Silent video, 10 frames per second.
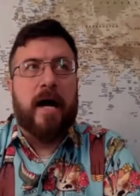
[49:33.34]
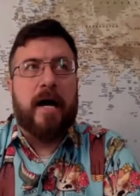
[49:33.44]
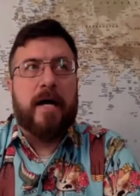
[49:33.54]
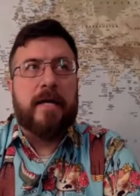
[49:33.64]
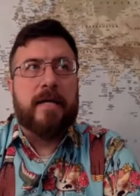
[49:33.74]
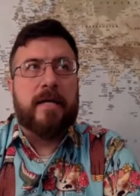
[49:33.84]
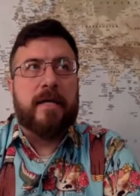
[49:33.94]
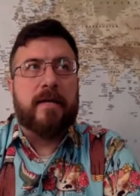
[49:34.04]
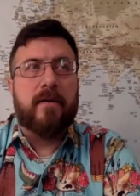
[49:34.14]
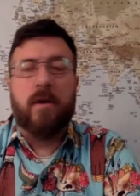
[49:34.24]

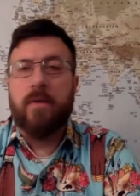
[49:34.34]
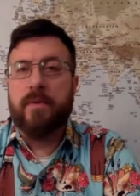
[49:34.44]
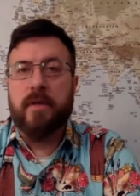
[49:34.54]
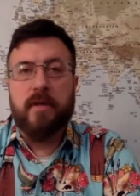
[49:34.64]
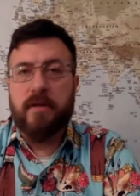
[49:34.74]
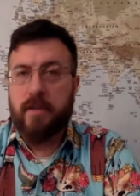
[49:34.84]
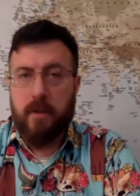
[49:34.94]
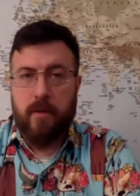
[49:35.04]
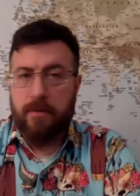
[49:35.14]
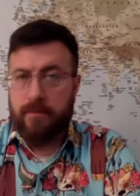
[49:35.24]
I can only
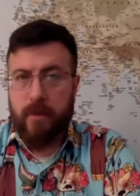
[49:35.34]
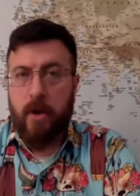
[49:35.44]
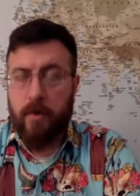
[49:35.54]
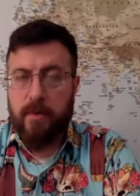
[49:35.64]
you know